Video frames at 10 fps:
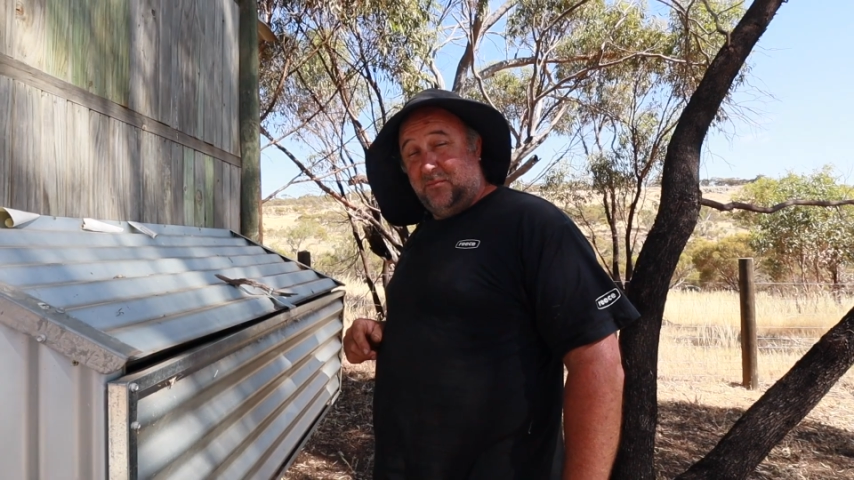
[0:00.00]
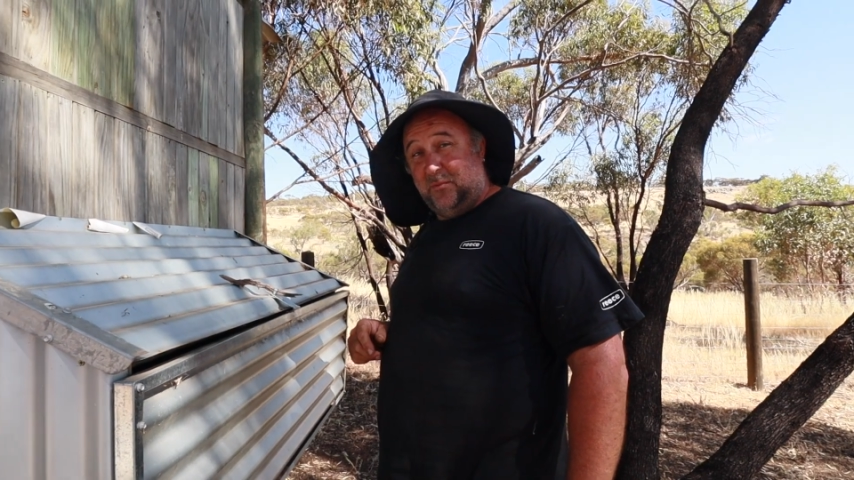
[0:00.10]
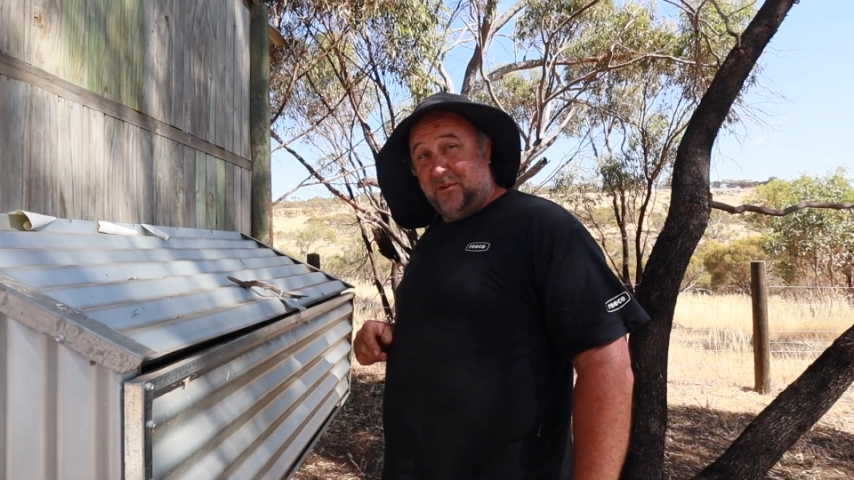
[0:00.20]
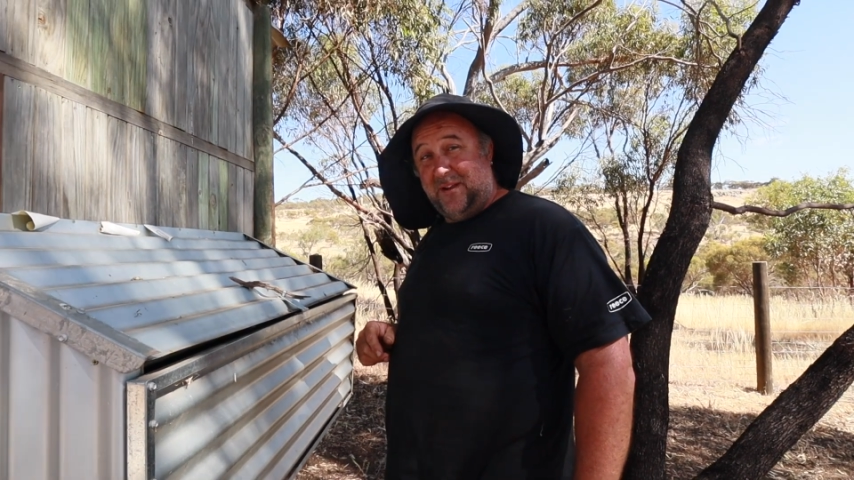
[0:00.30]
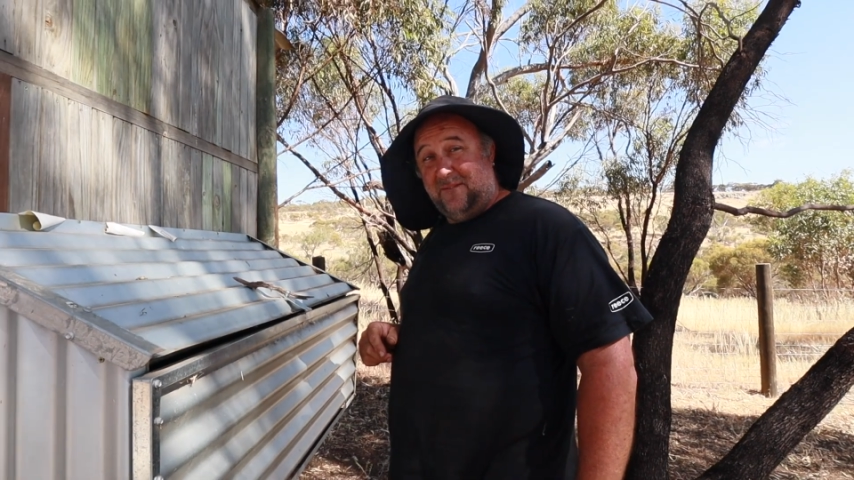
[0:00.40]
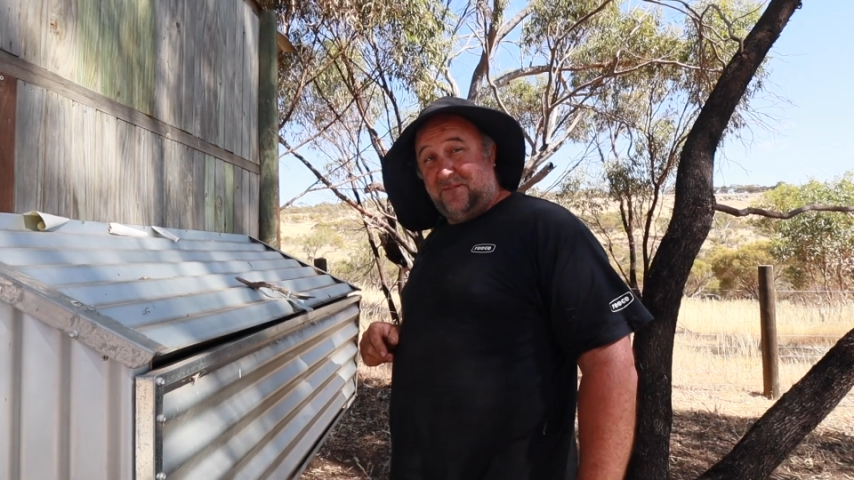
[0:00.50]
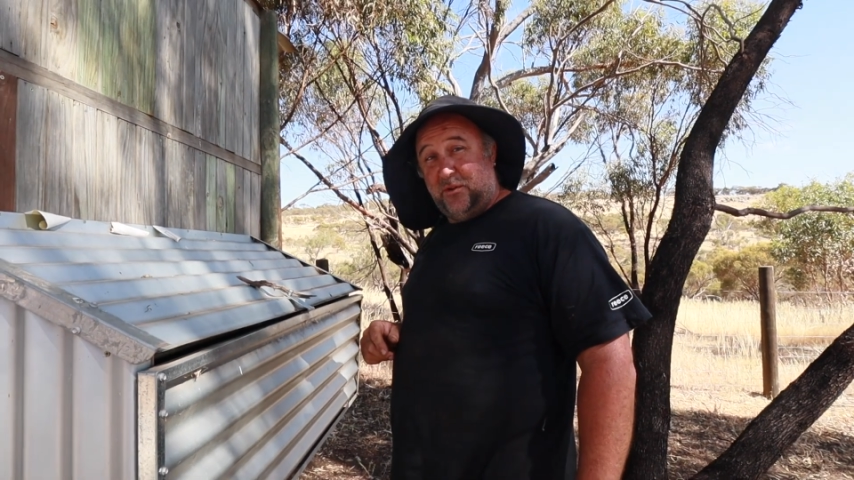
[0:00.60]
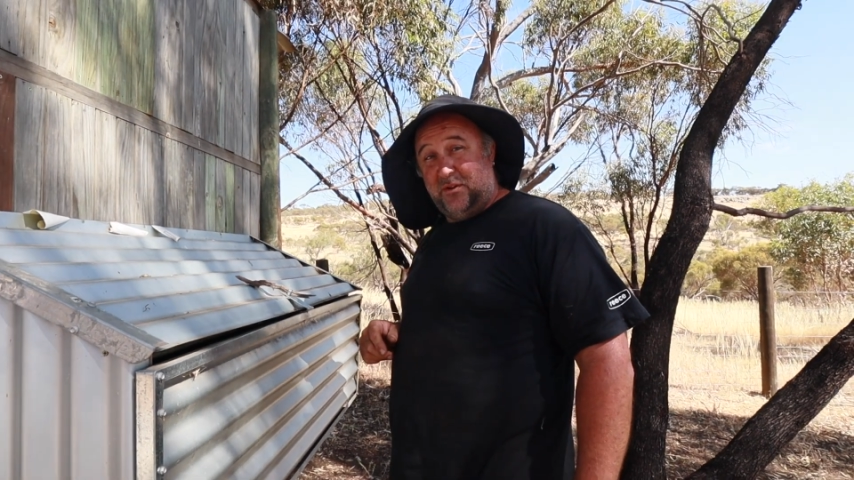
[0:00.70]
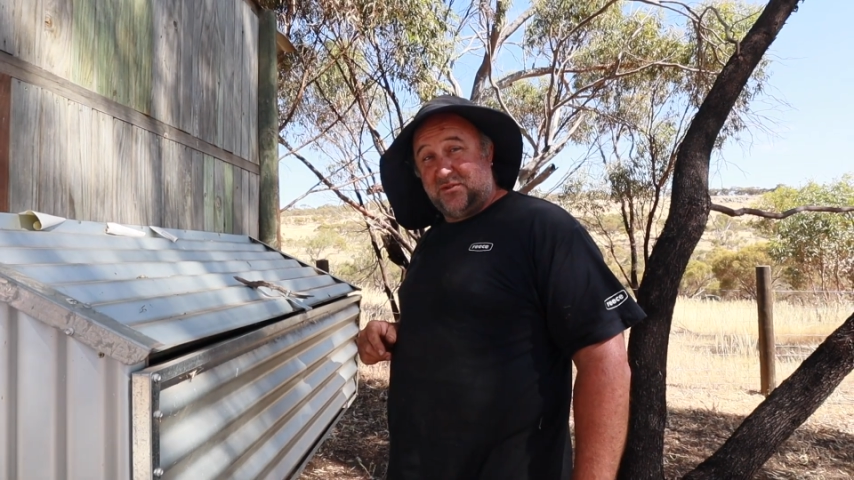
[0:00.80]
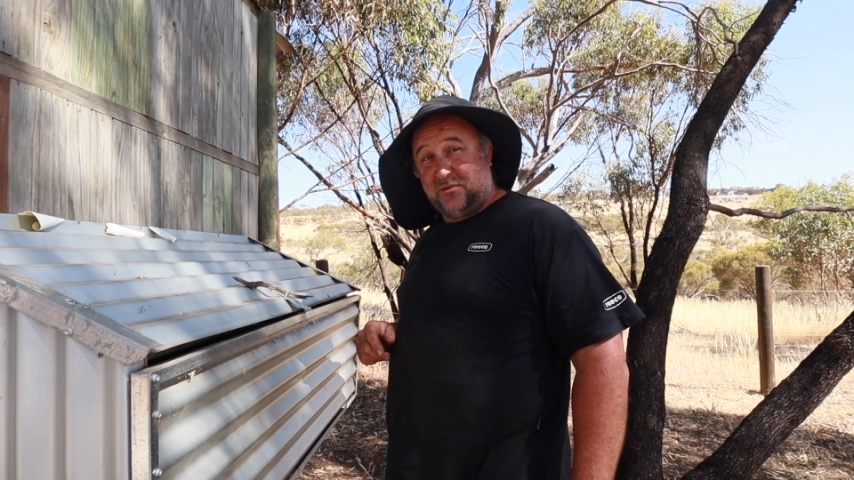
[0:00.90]
but we got our
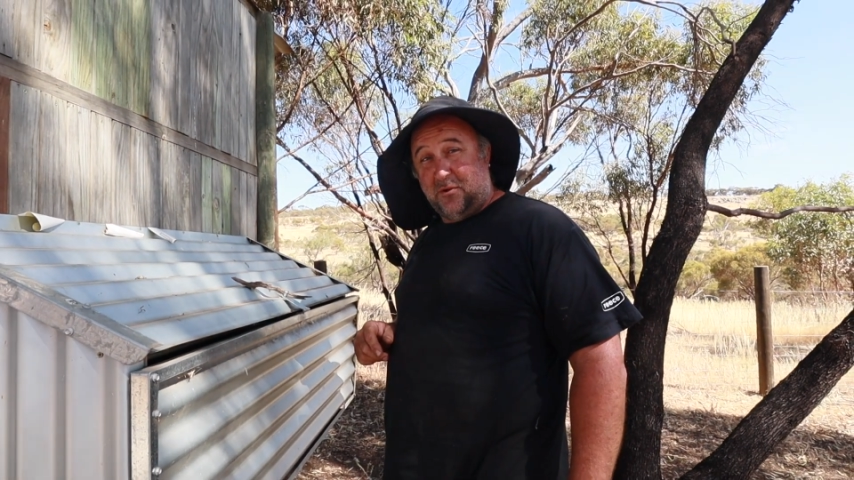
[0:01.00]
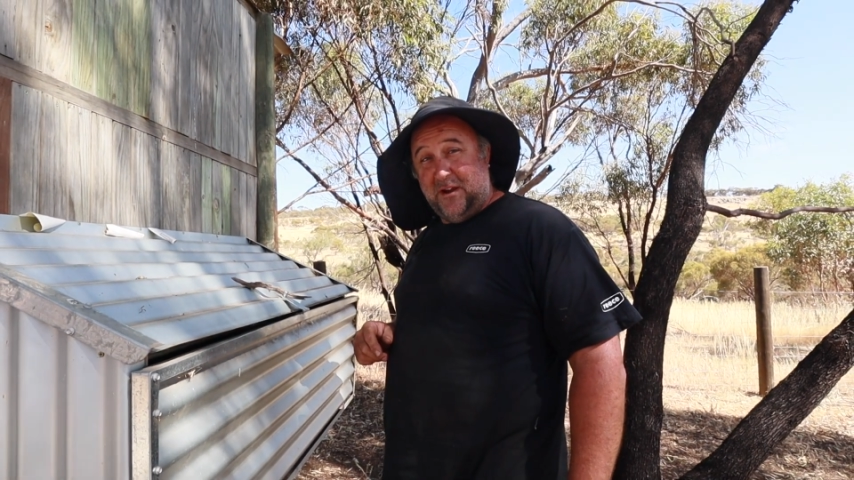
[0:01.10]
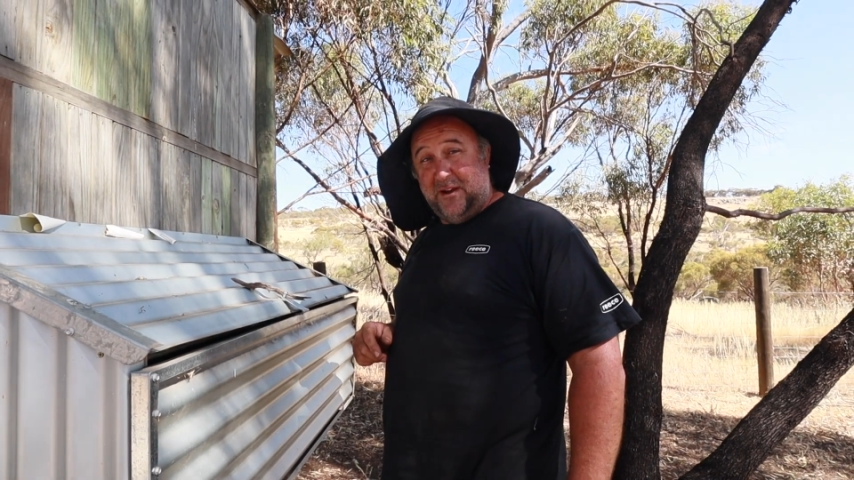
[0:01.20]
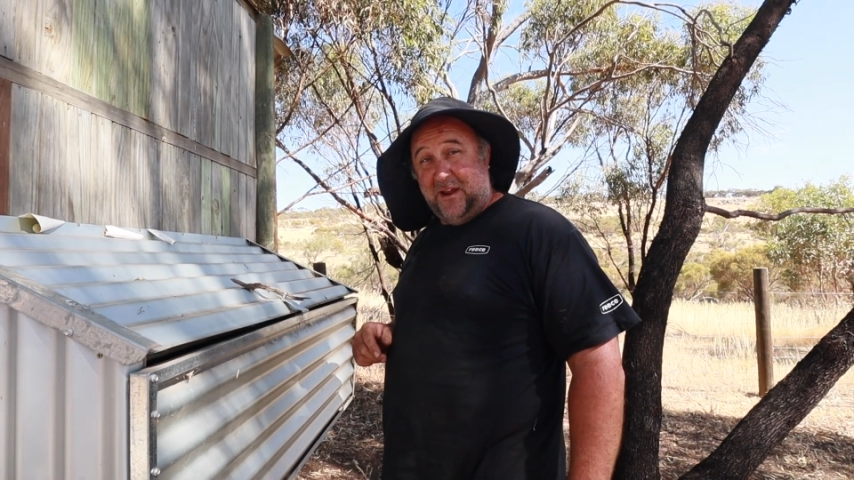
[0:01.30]
first green